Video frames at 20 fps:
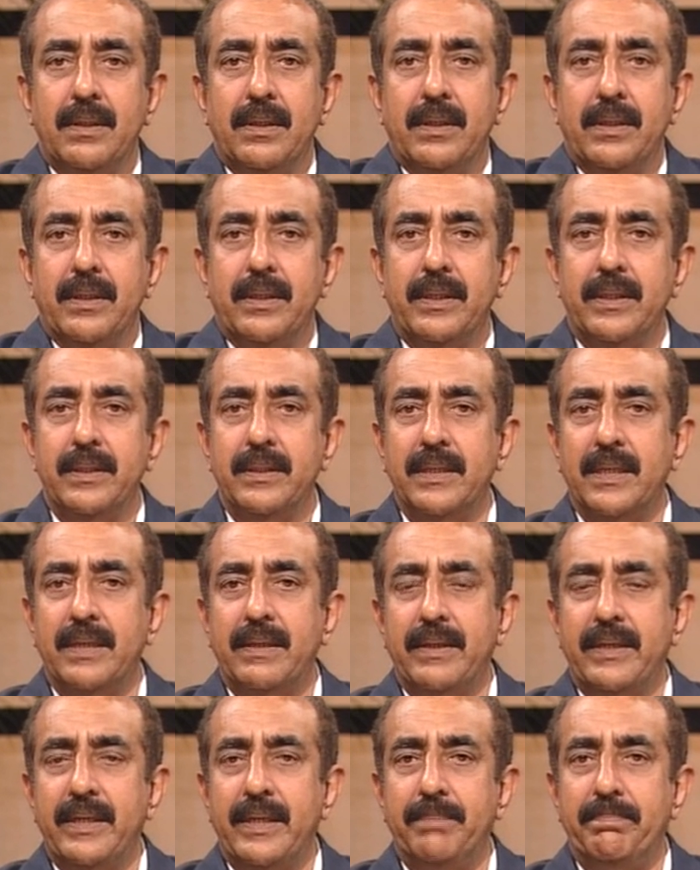in
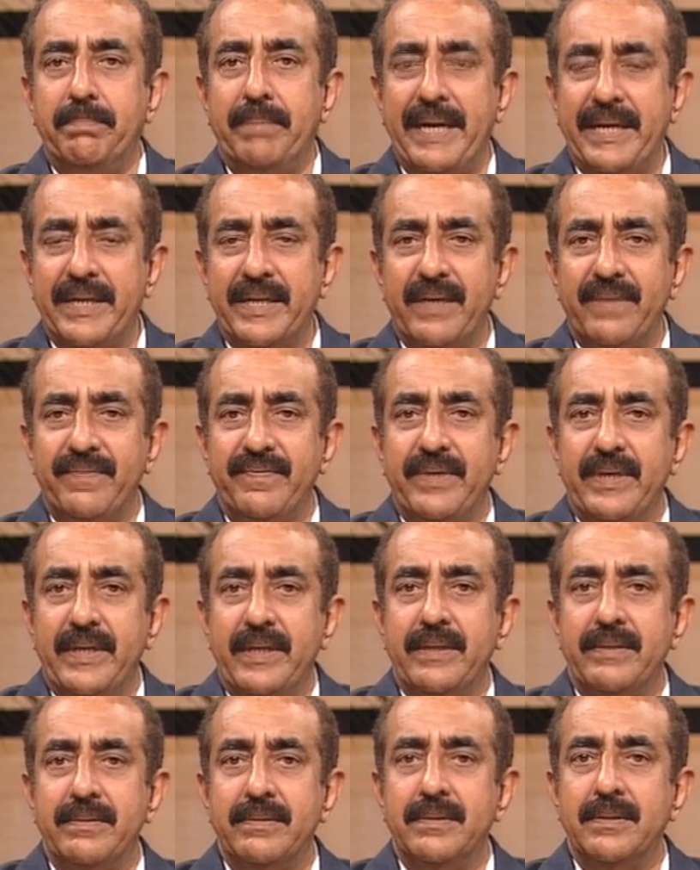a
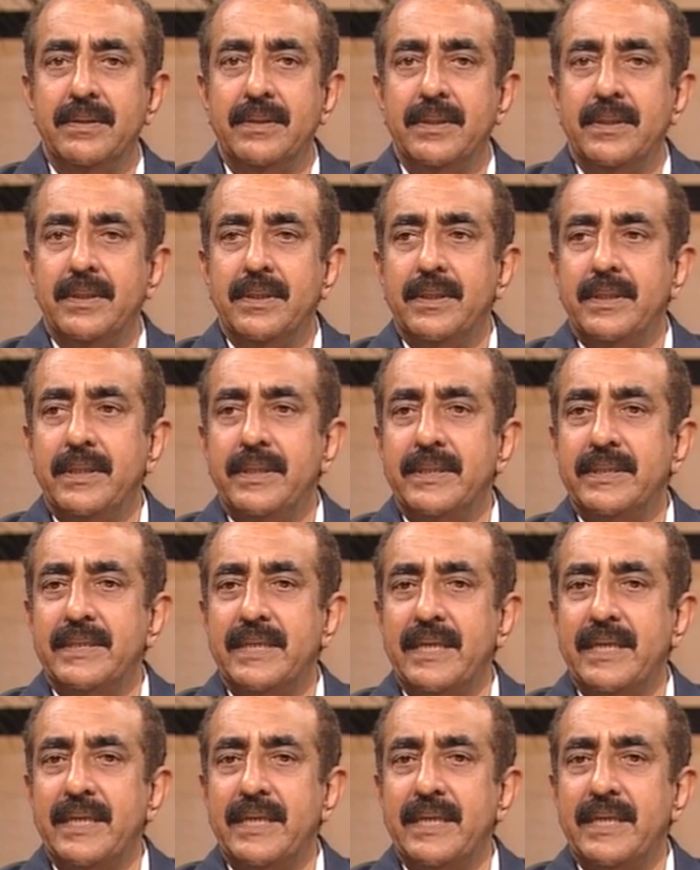battlefield is an